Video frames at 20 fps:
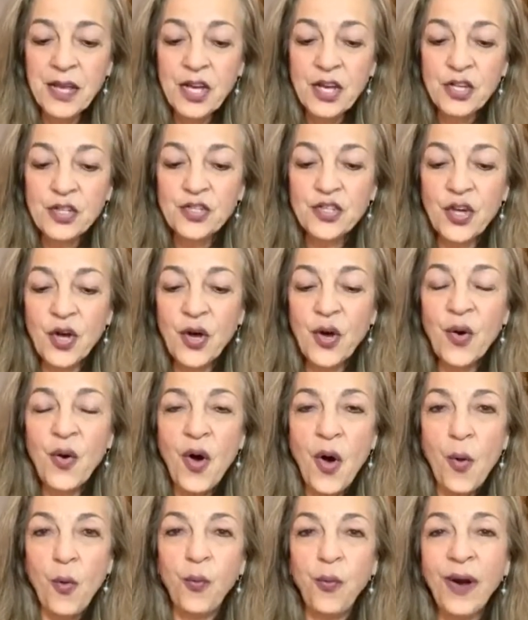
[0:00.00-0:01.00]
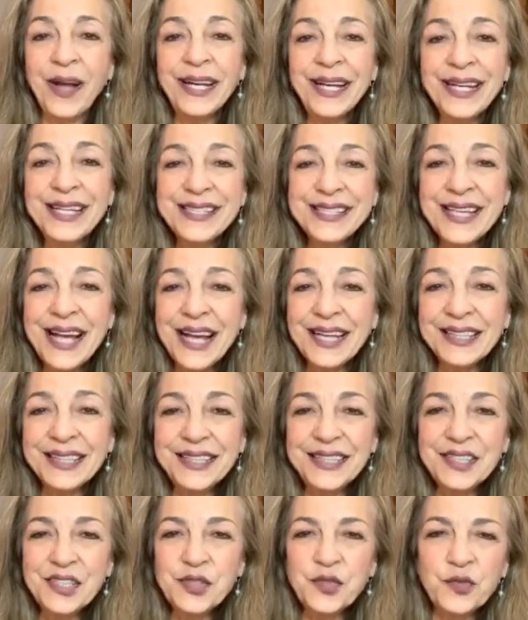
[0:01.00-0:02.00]
So what exactly
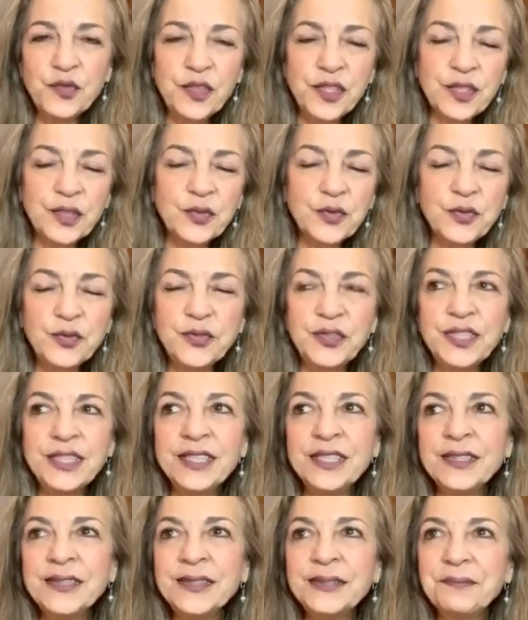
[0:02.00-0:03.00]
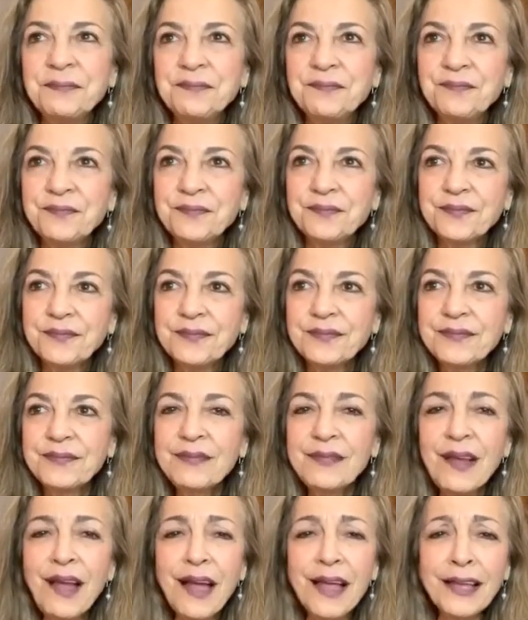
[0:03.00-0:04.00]
is fear? Fear,
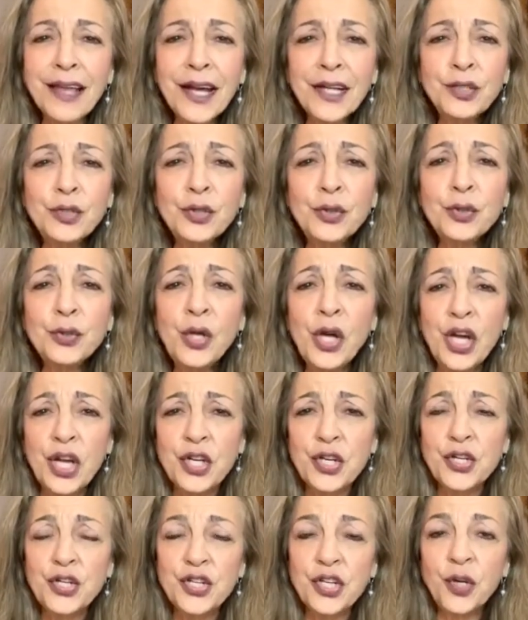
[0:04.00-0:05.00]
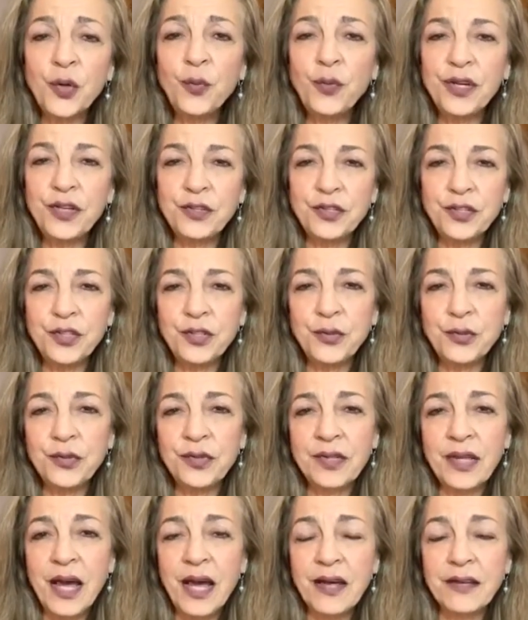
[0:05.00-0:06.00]
I'd like to share with you
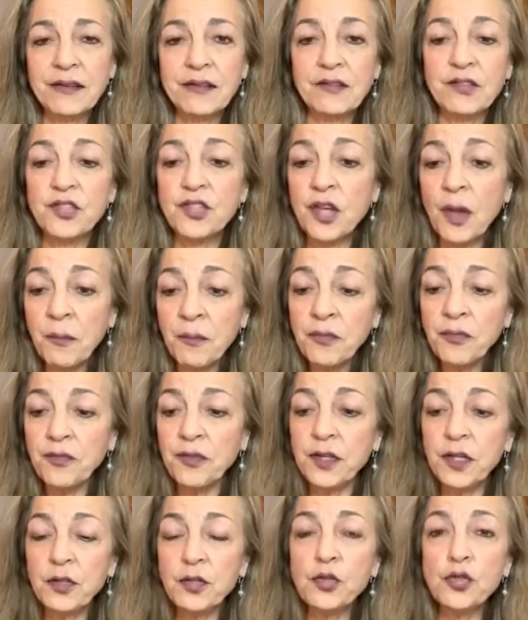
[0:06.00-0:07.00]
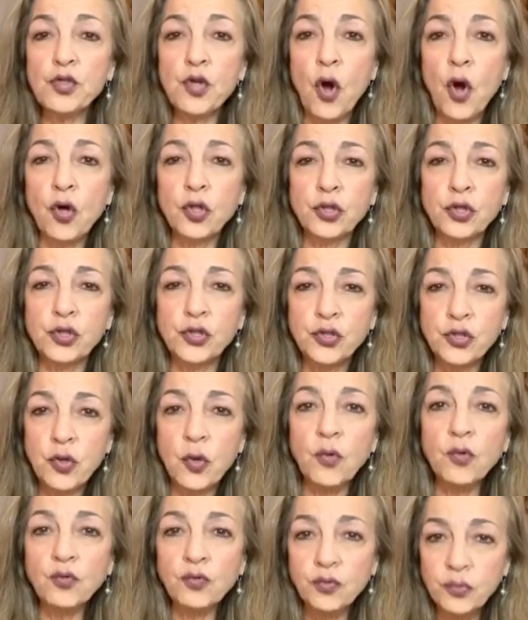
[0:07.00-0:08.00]
that some fears are so
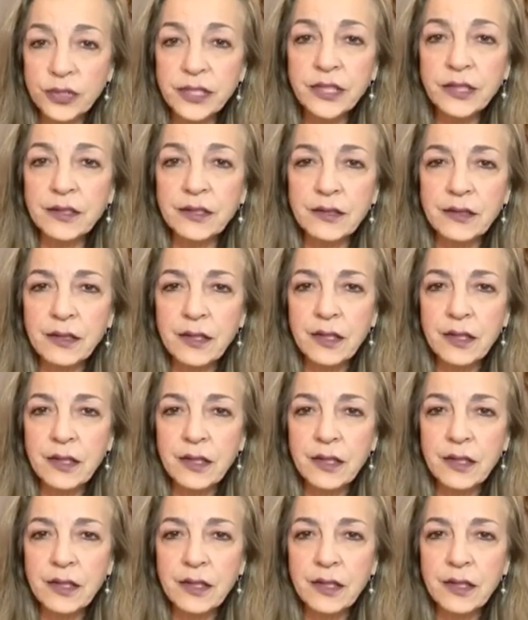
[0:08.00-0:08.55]
real,